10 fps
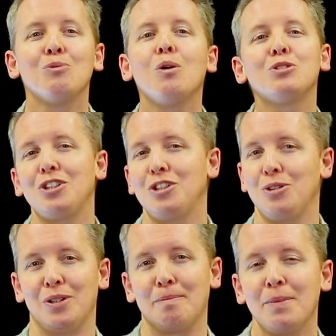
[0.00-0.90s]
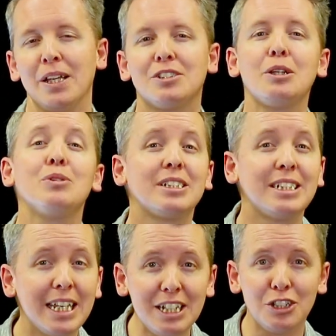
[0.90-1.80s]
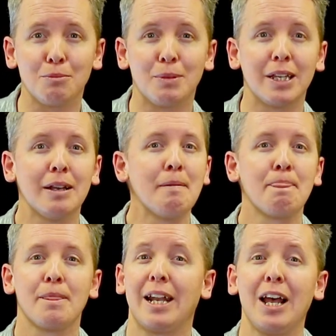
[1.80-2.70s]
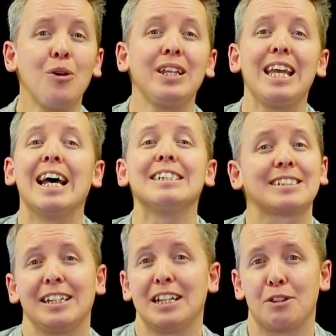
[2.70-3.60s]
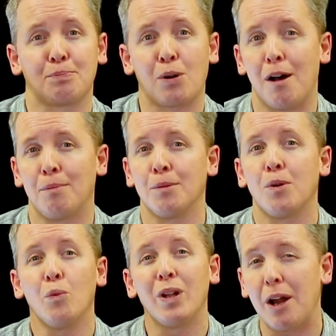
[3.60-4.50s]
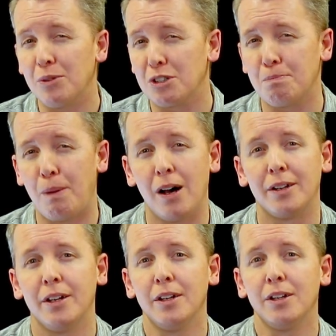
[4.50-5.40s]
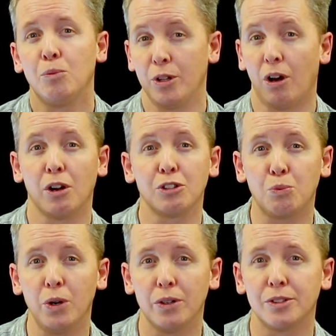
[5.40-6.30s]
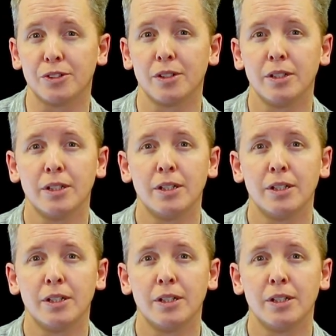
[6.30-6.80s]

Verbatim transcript: What was she doing? She was teaching me that I only escalate the problem when I respond with harsh words.